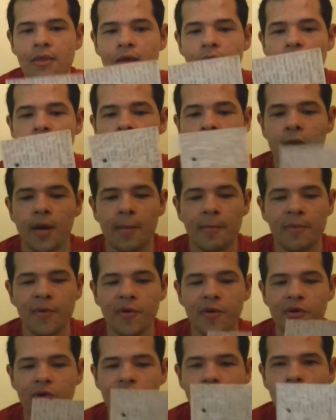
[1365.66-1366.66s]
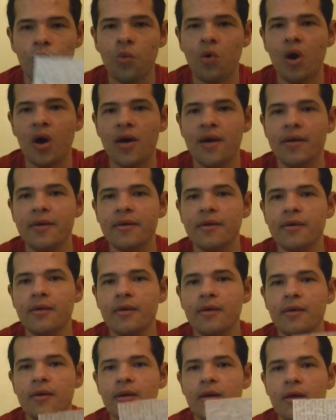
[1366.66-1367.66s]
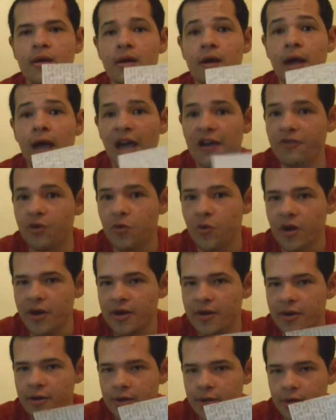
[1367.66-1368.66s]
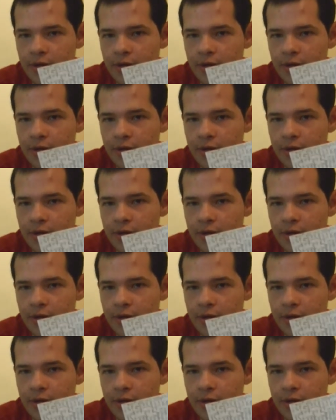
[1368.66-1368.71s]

Number 1. Everyone